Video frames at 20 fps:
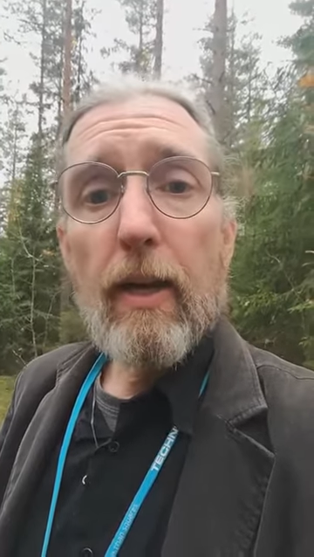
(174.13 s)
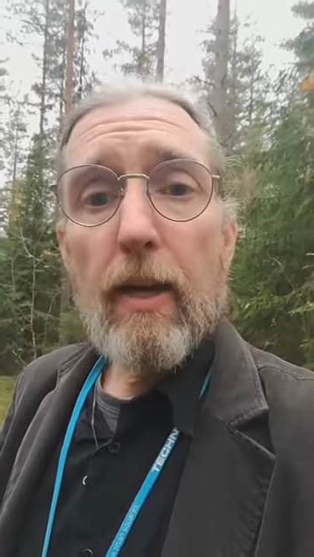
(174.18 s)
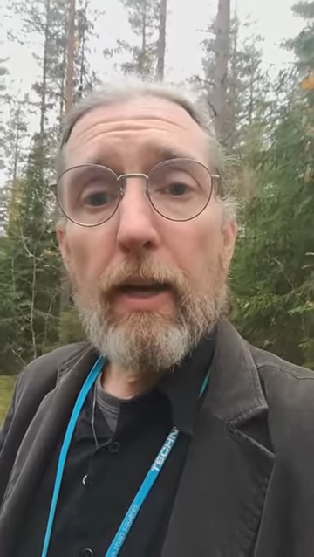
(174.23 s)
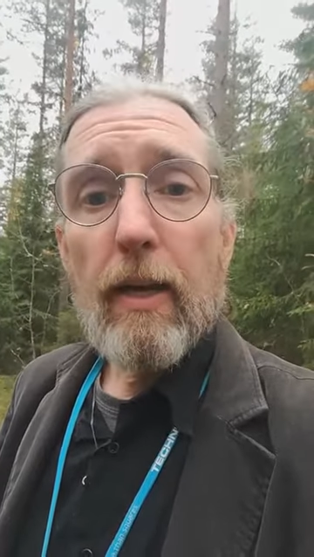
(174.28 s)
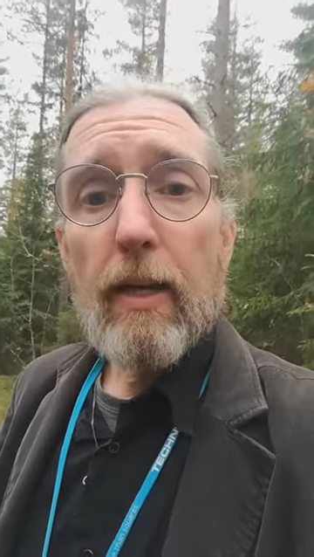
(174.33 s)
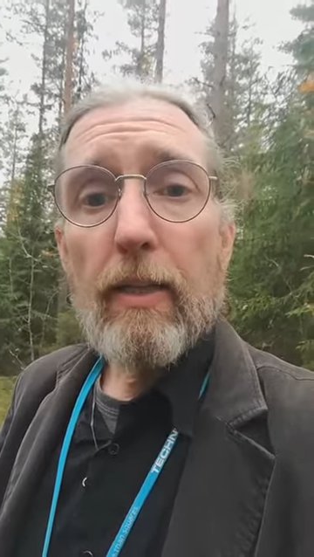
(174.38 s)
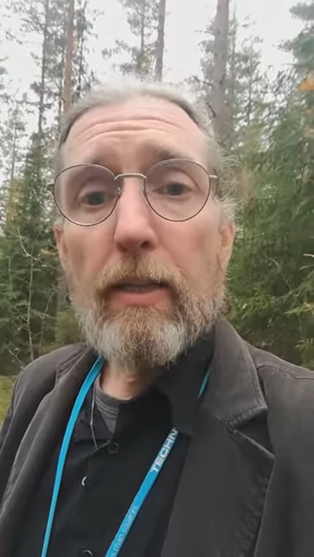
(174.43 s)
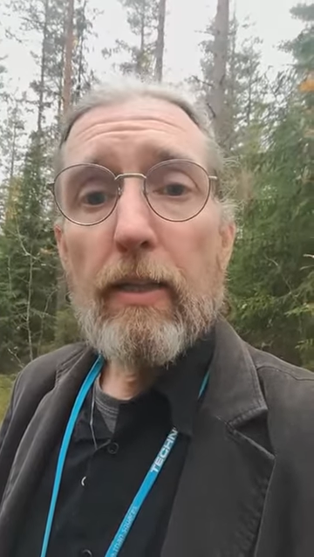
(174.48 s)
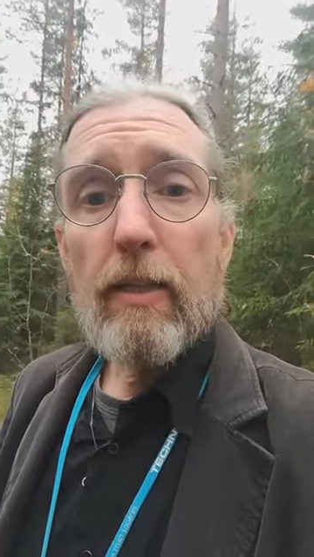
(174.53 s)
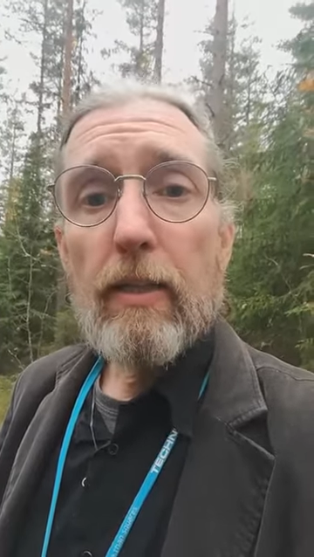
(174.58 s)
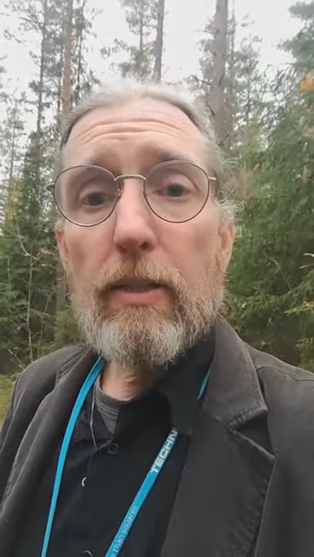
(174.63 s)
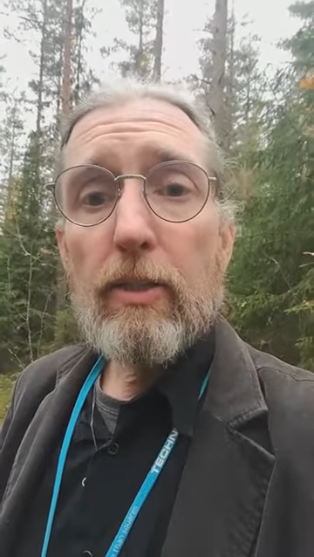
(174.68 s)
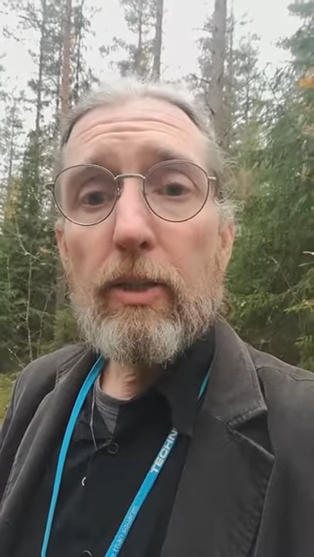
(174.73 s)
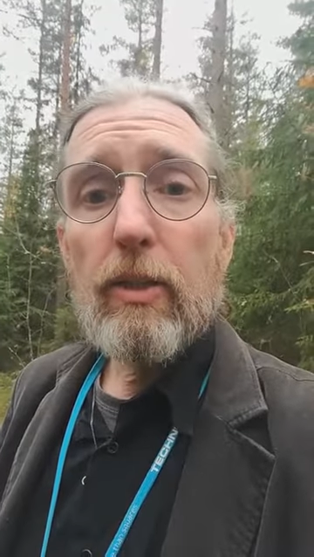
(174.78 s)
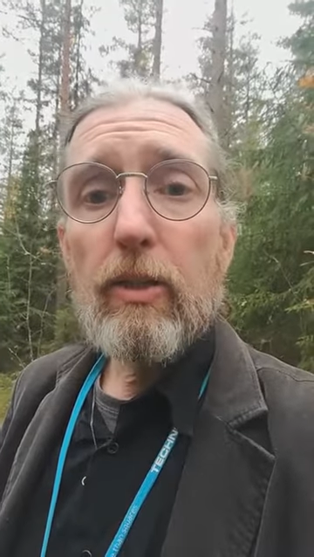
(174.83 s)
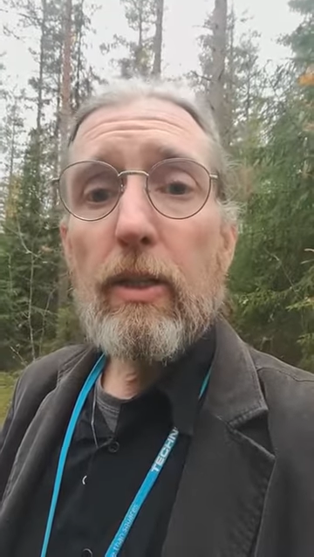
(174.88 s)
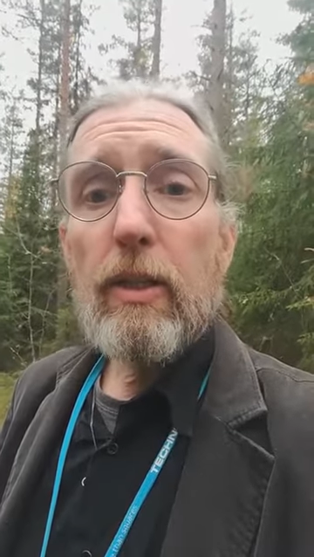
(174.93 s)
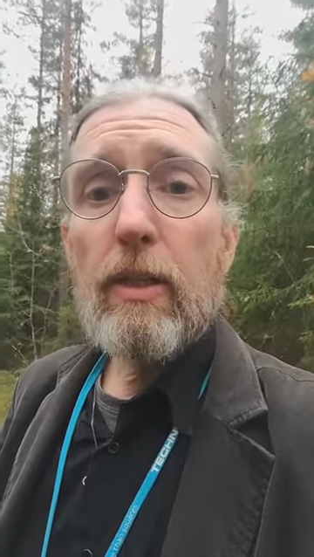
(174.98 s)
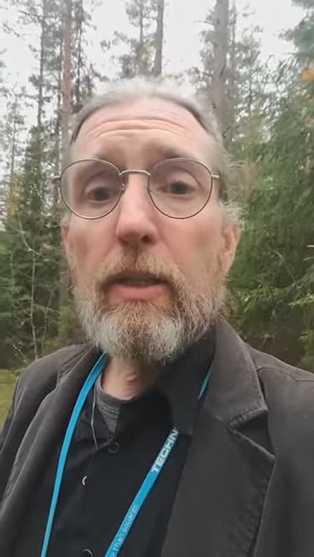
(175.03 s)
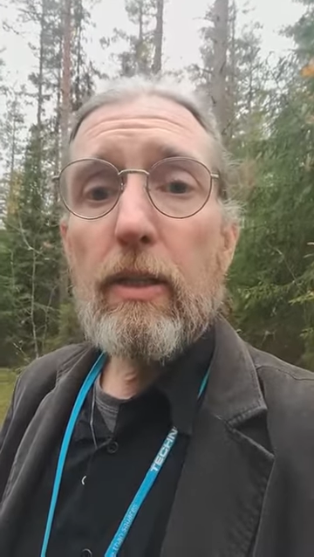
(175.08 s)
And
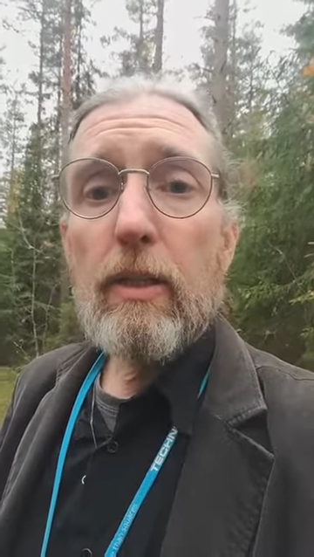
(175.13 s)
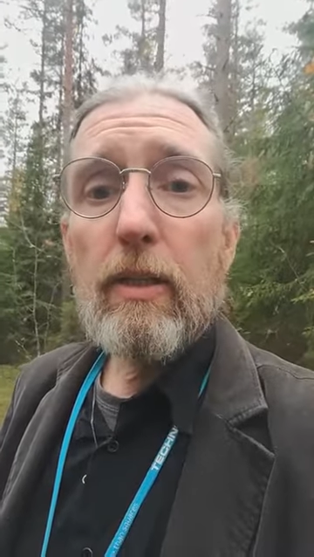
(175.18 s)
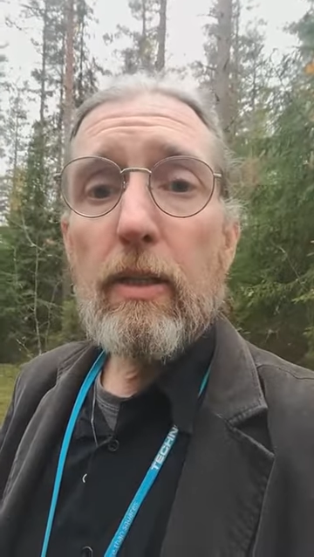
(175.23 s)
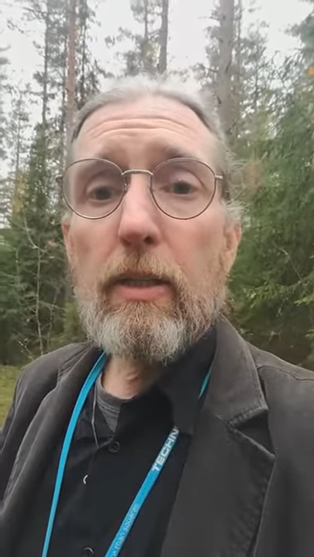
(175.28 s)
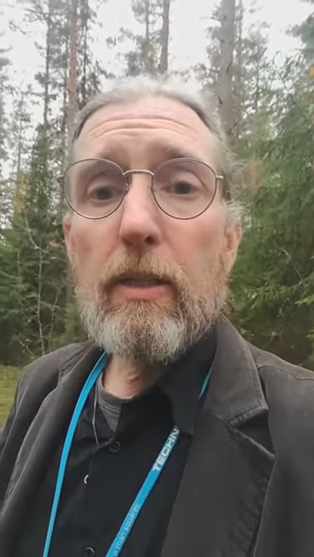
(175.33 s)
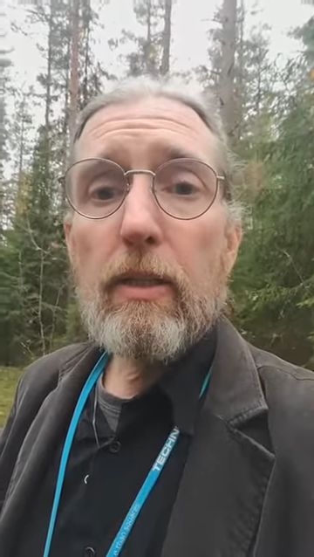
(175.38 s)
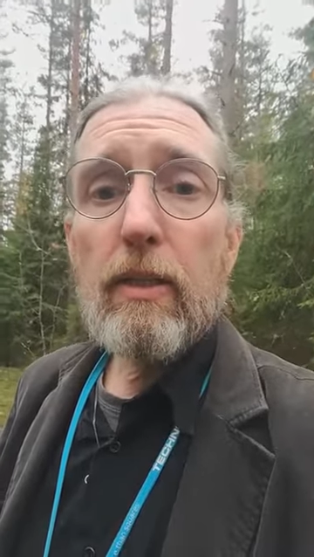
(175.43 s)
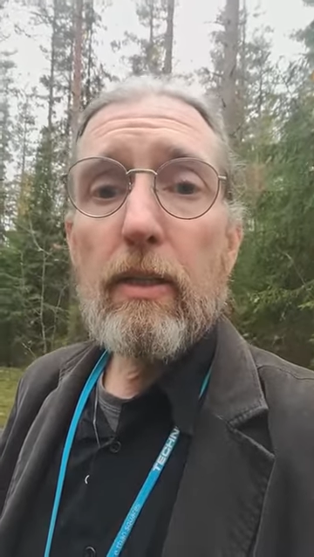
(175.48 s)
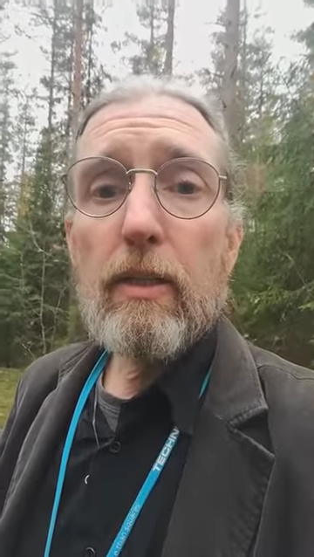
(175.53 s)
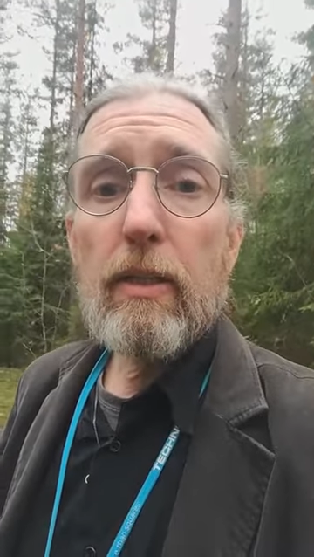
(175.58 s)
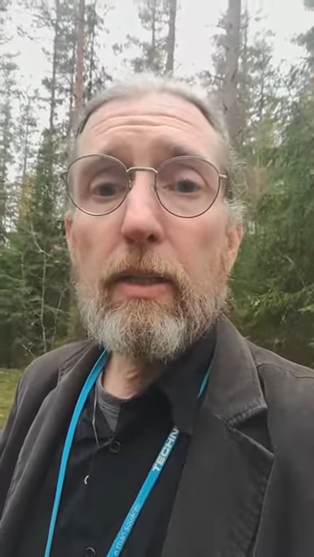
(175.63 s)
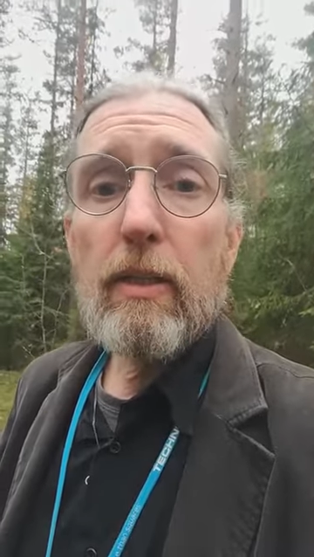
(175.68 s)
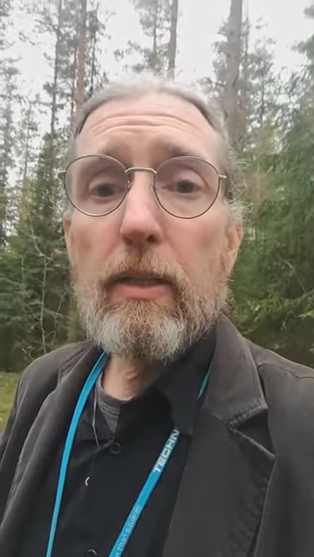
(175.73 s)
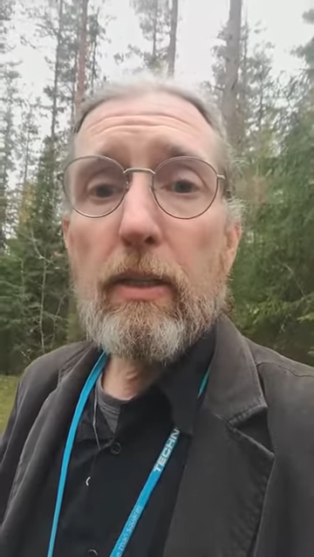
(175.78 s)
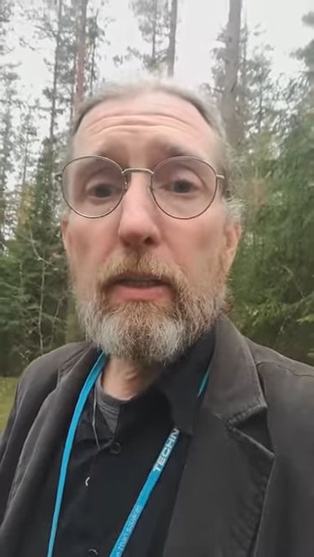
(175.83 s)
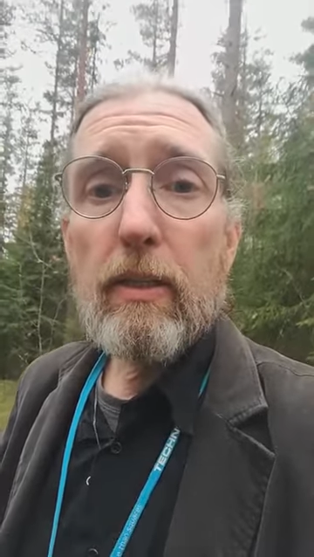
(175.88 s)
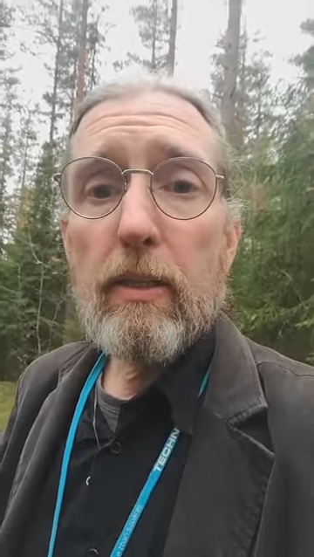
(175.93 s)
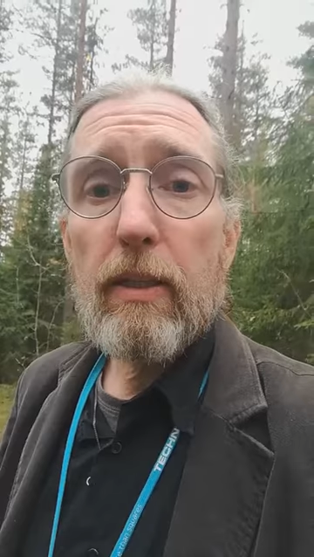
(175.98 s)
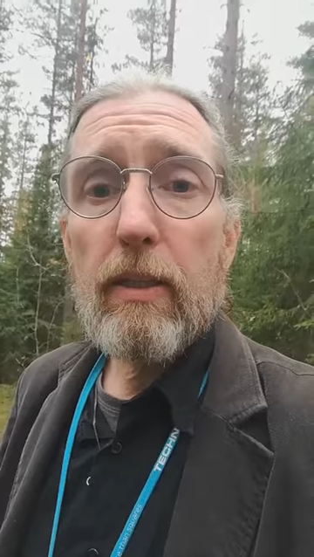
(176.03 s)
tune in the